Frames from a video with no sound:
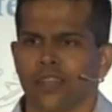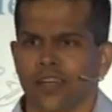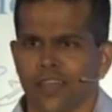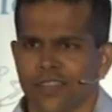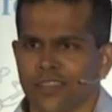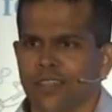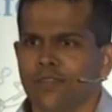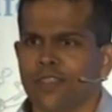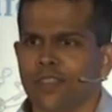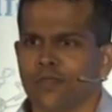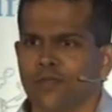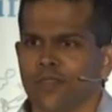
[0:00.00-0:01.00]
than I can
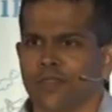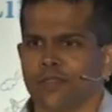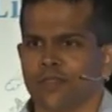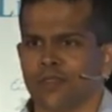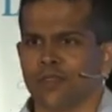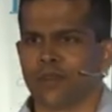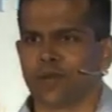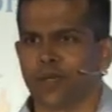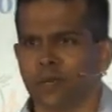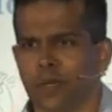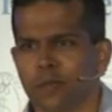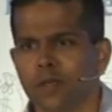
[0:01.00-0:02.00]
service with
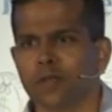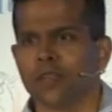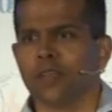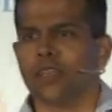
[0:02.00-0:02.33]
20 people.